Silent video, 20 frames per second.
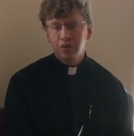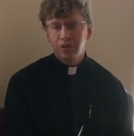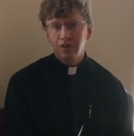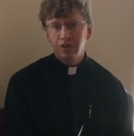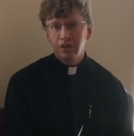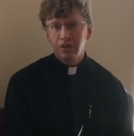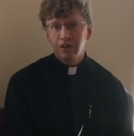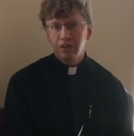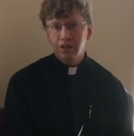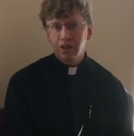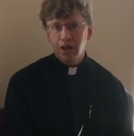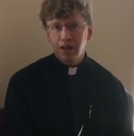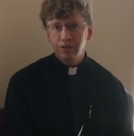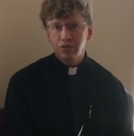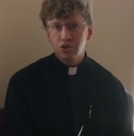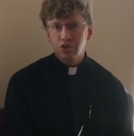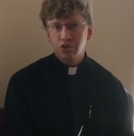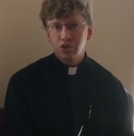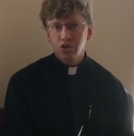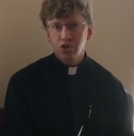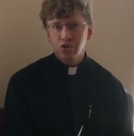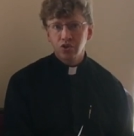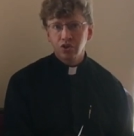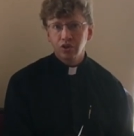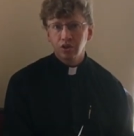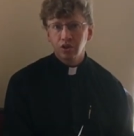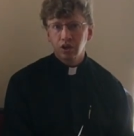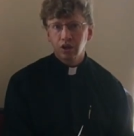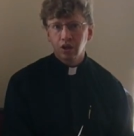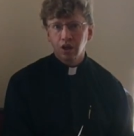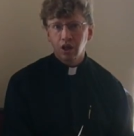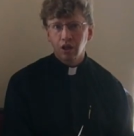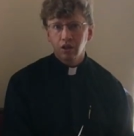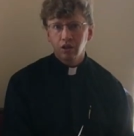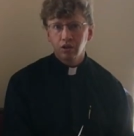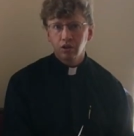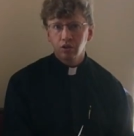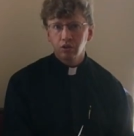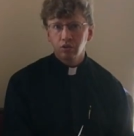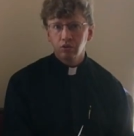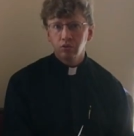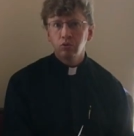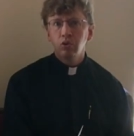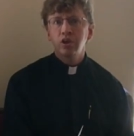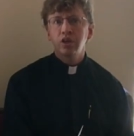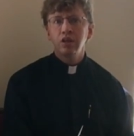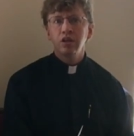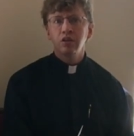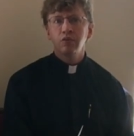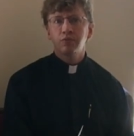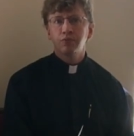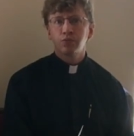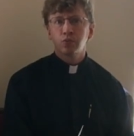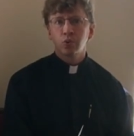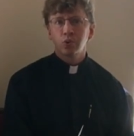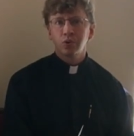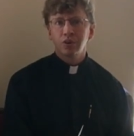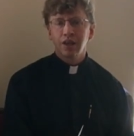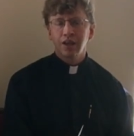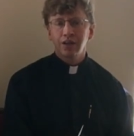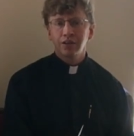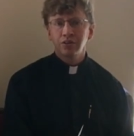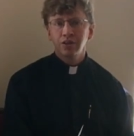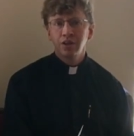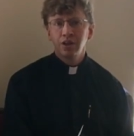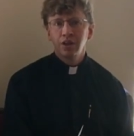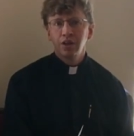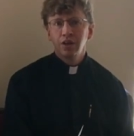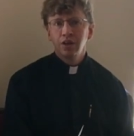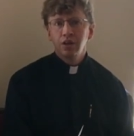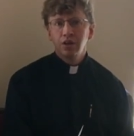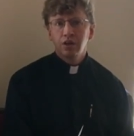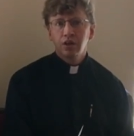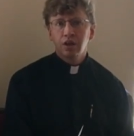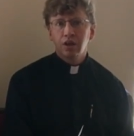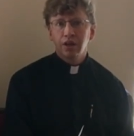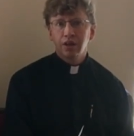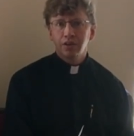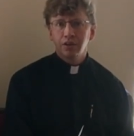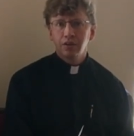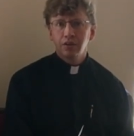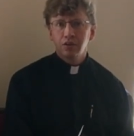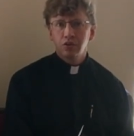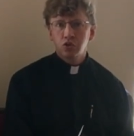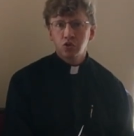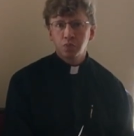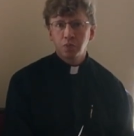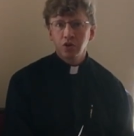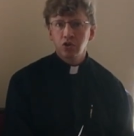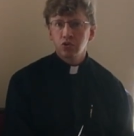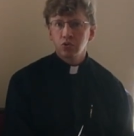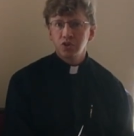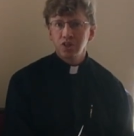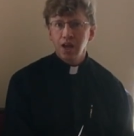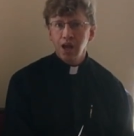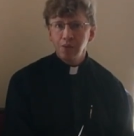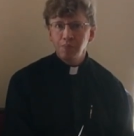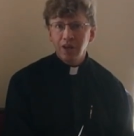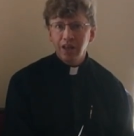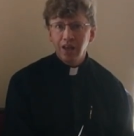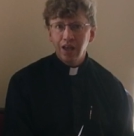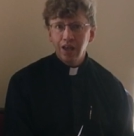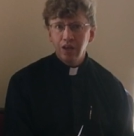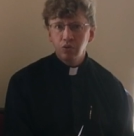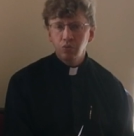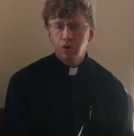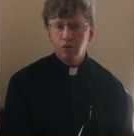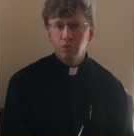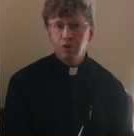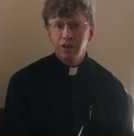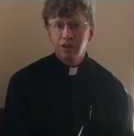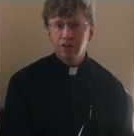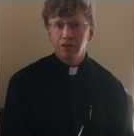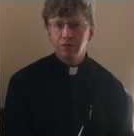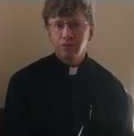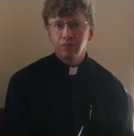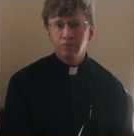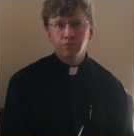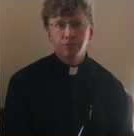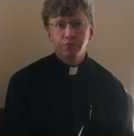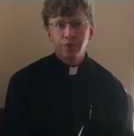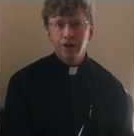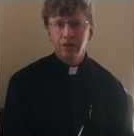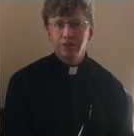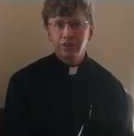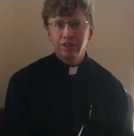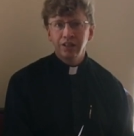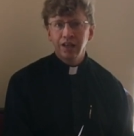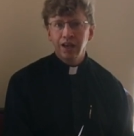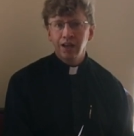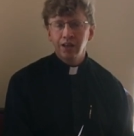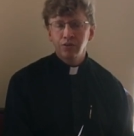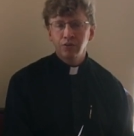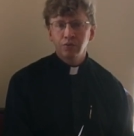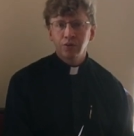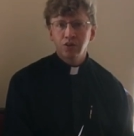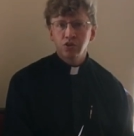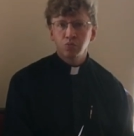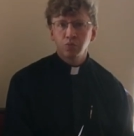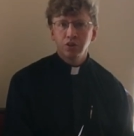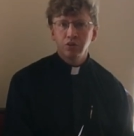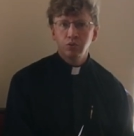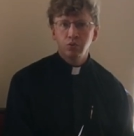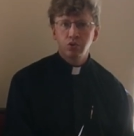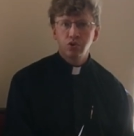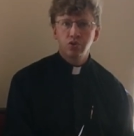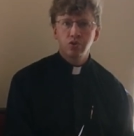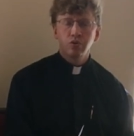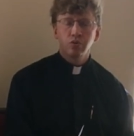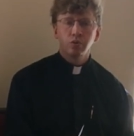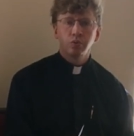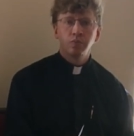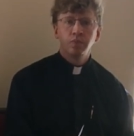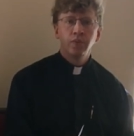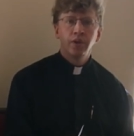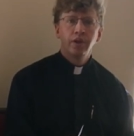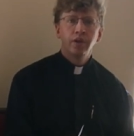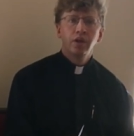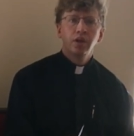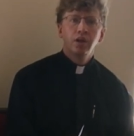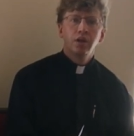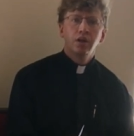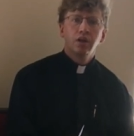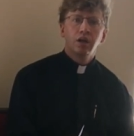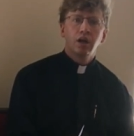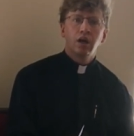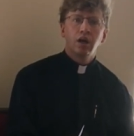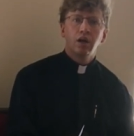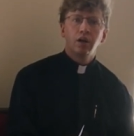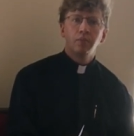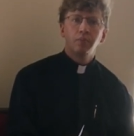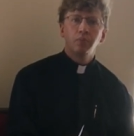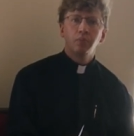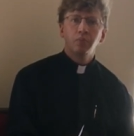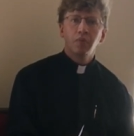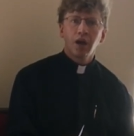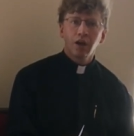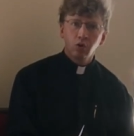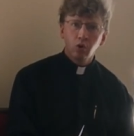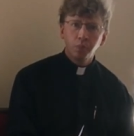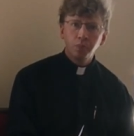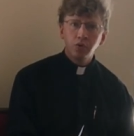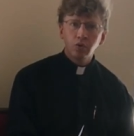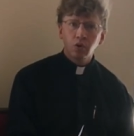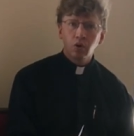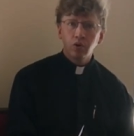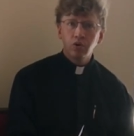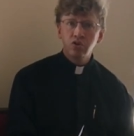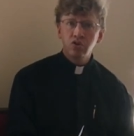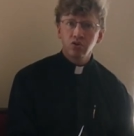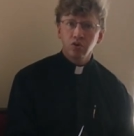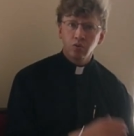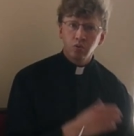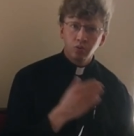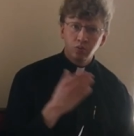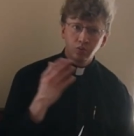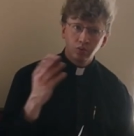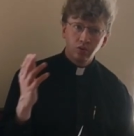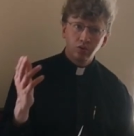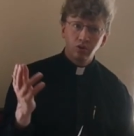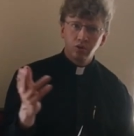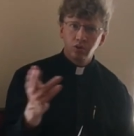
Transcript: me in not just uh, looking for that uh, special time ahead when we can finally gather as we used to. Um, I hope you're also